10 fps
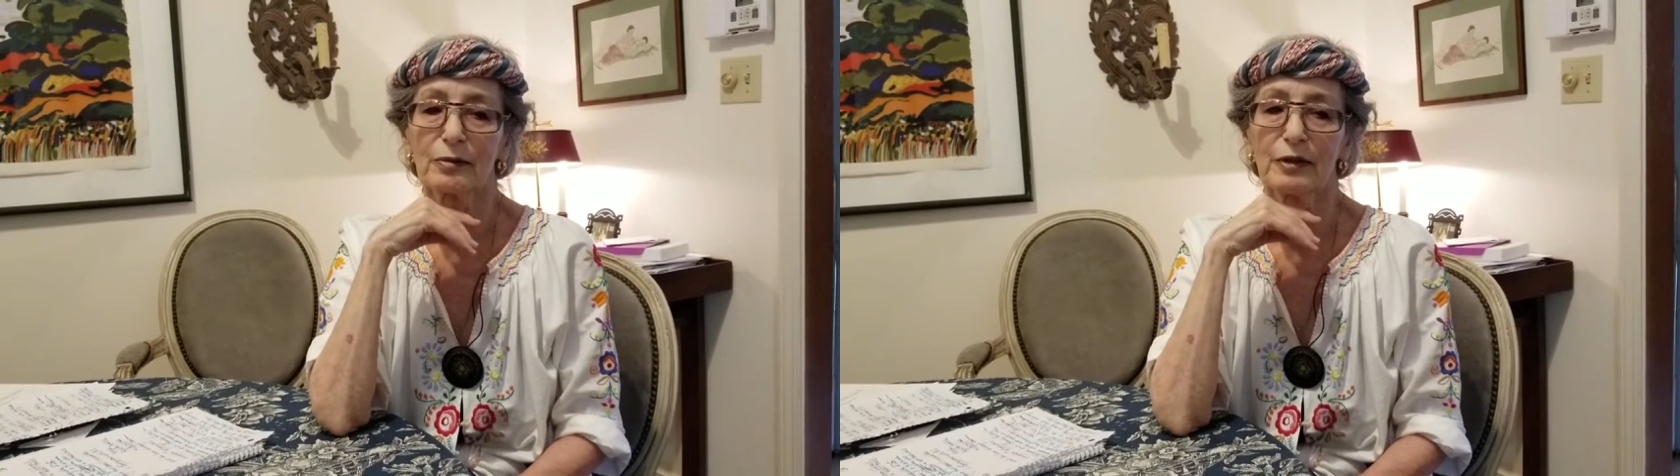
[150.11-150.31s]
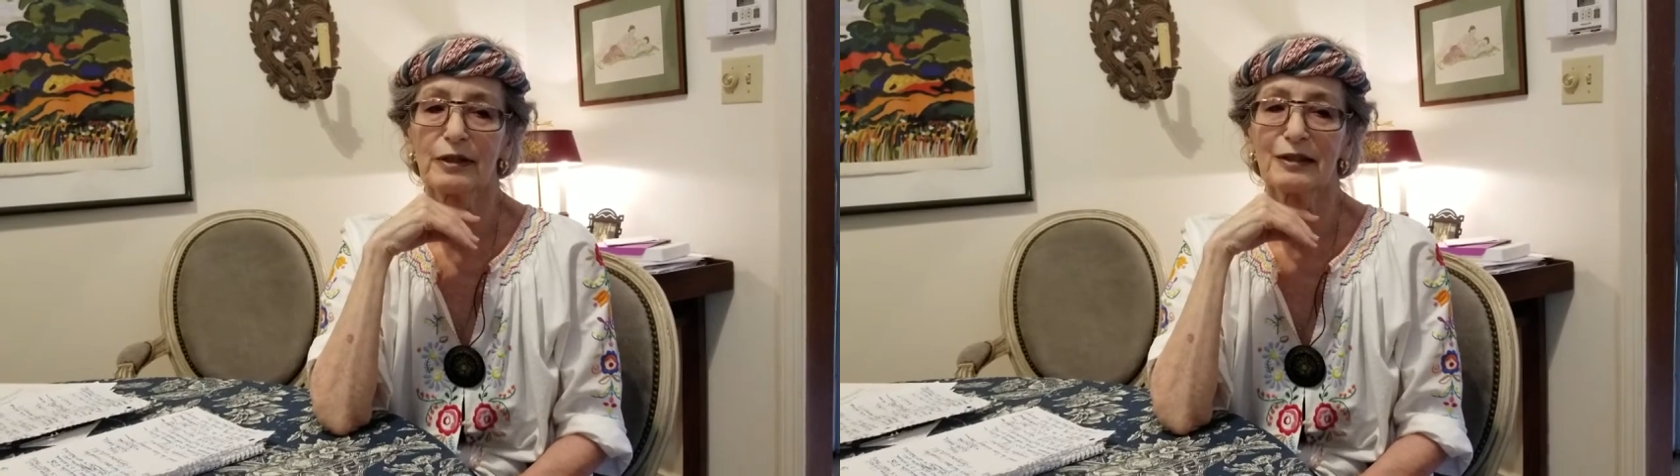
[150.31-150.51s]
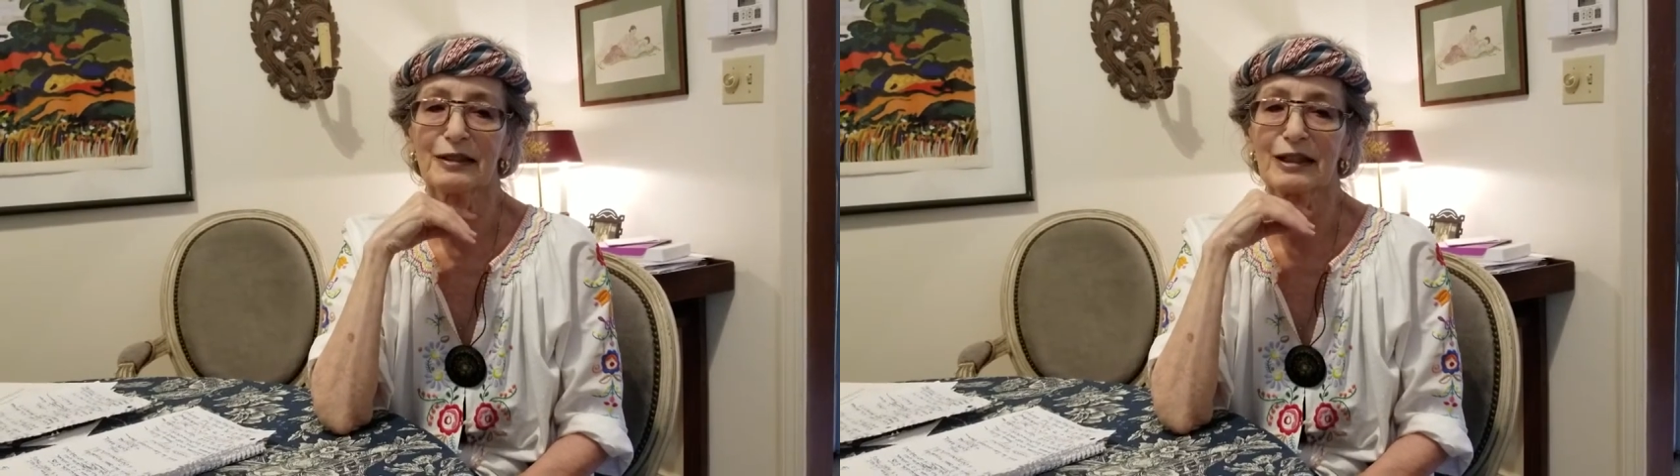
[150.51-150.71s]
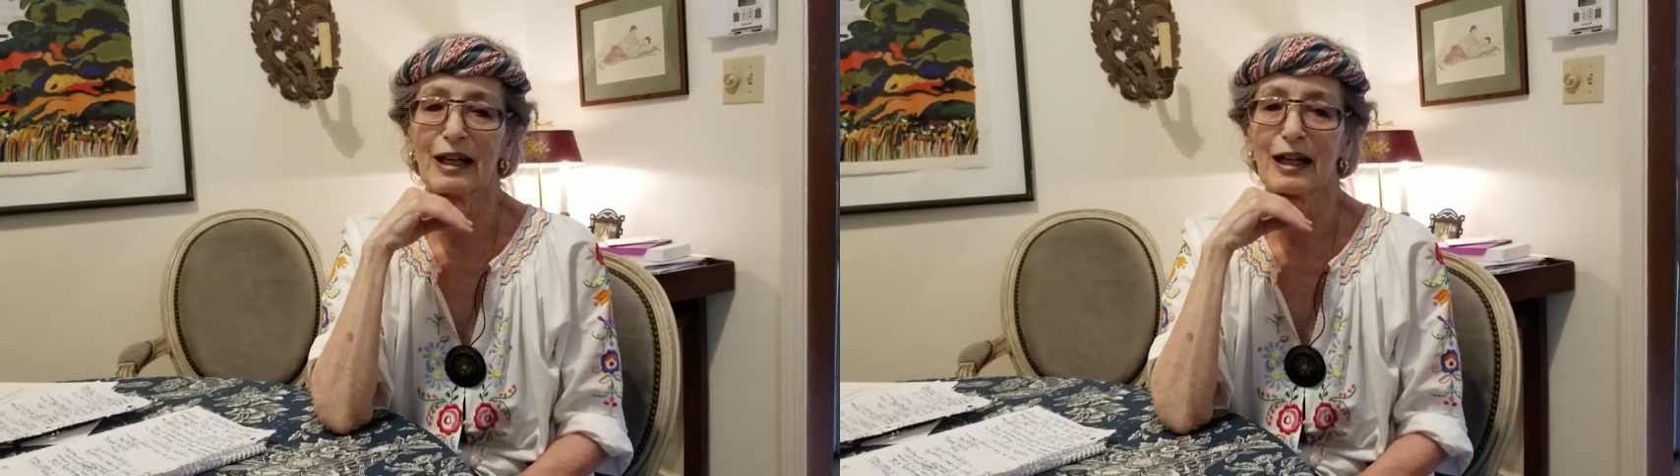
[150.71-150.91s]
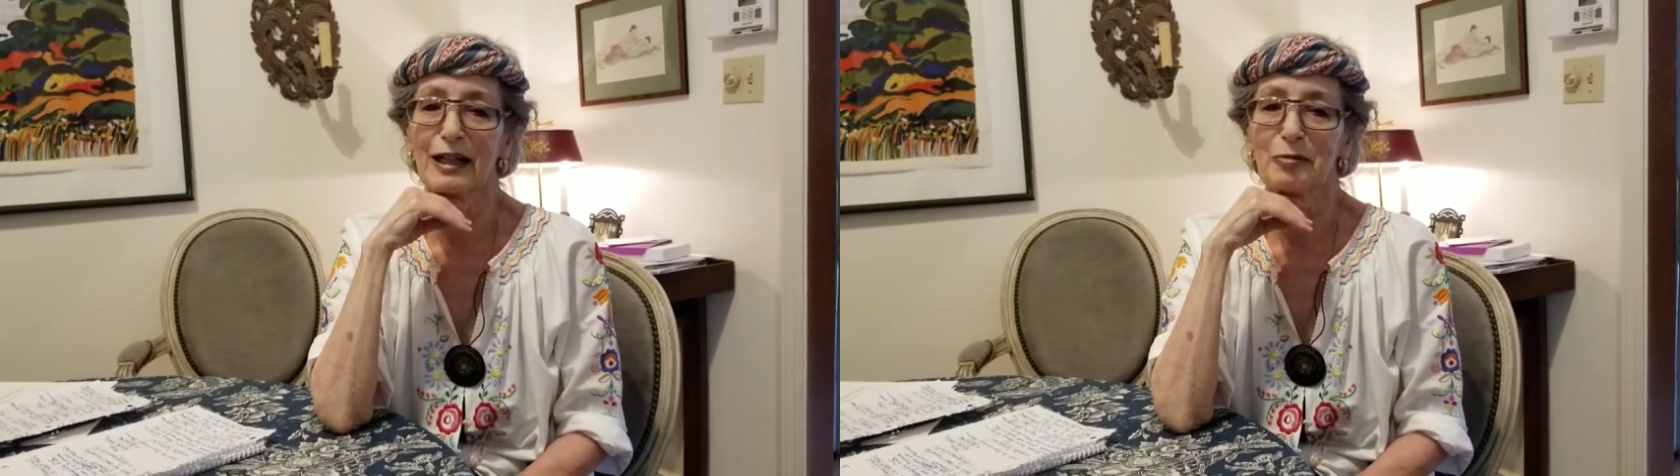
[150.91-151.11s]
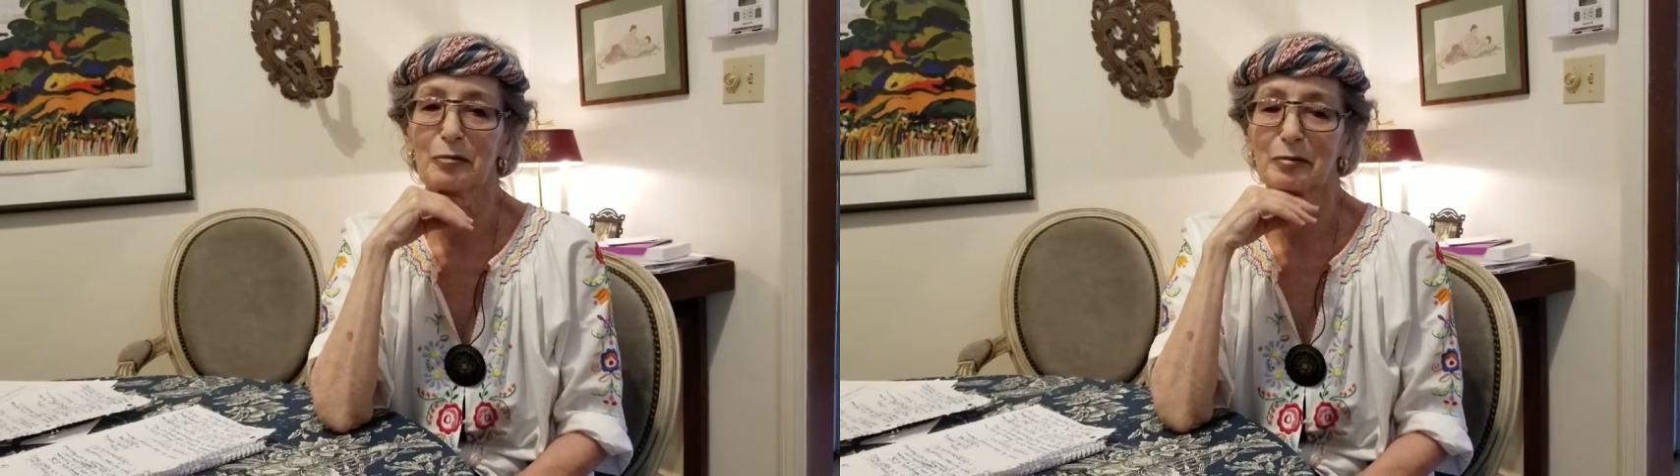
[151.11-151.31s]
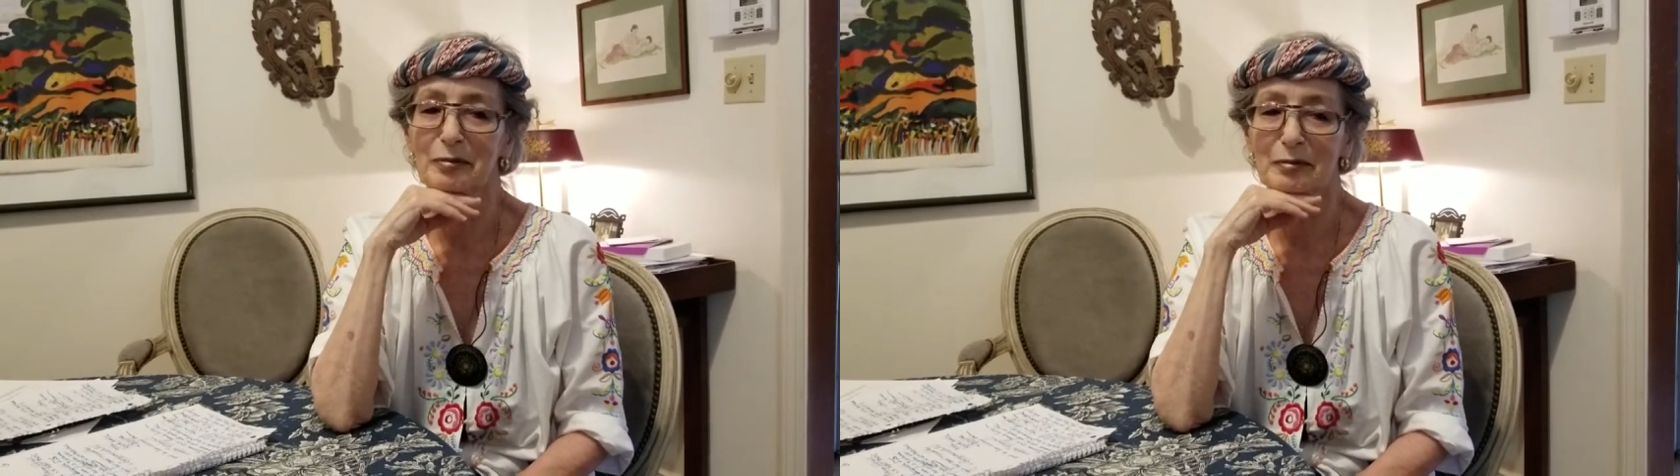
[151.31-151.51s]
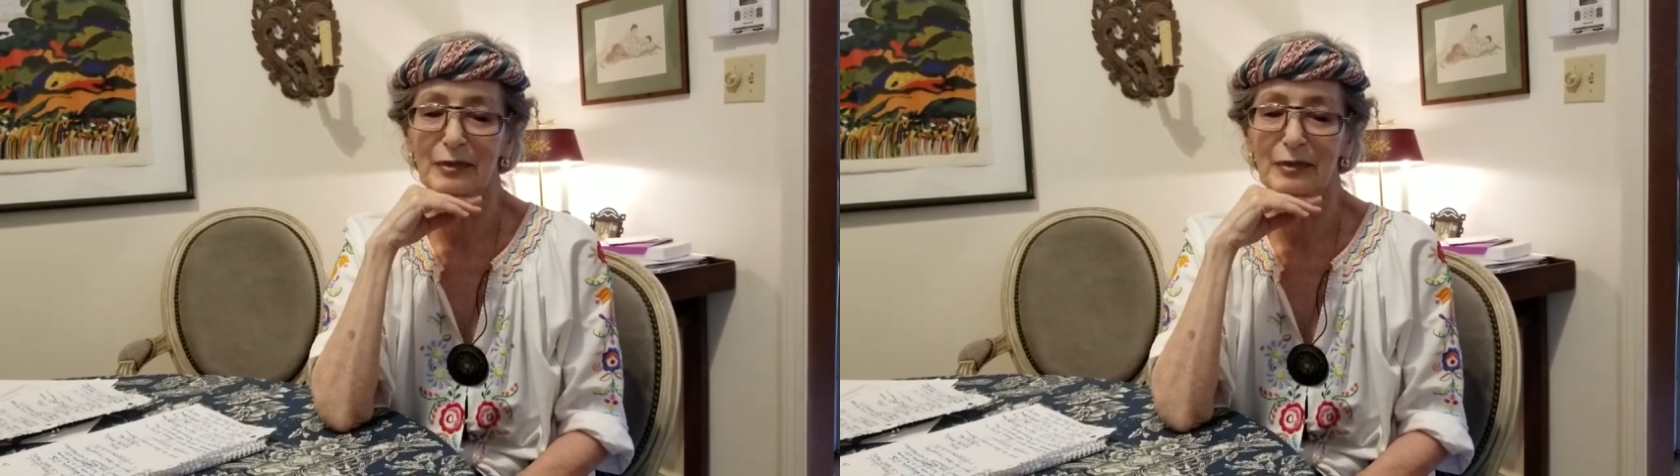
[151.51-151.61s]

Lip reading: with his time,